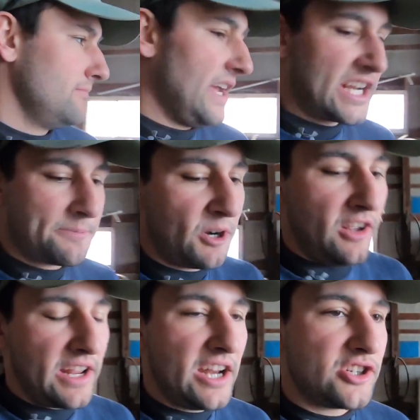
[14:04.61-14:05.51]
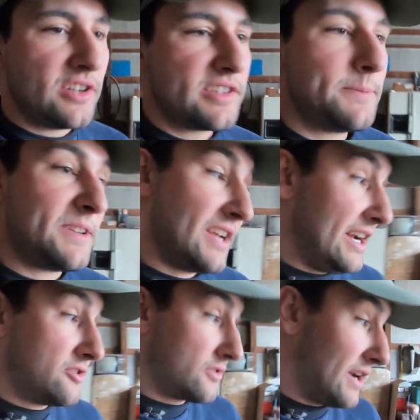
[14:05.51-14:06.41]
expert on engines, especially
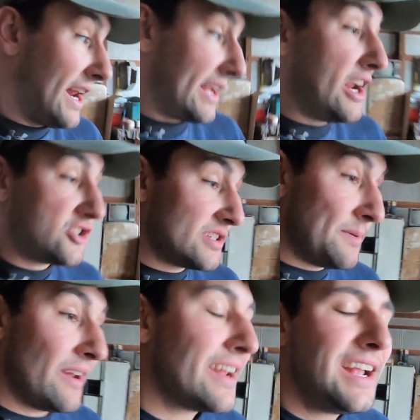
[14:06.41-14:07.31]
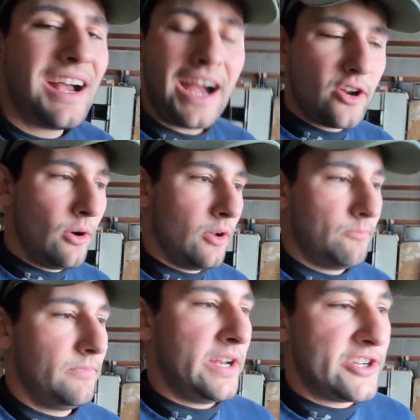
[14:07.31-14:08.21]
hydrostatic engines, but I
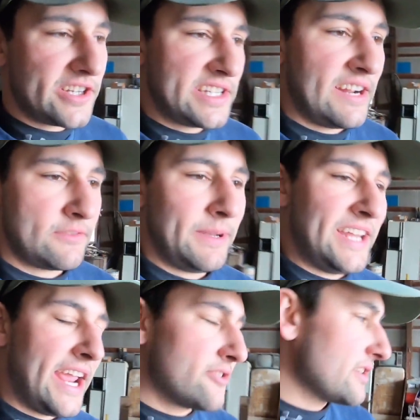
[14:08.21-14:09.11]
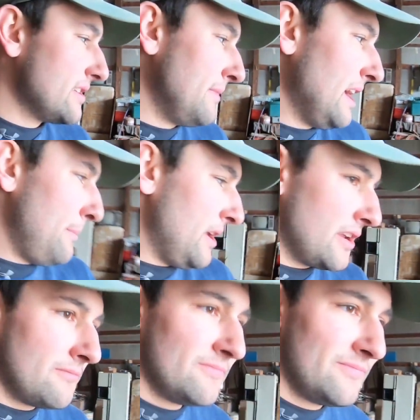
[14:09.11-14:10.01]
know just enough to be dangerous in my opinion.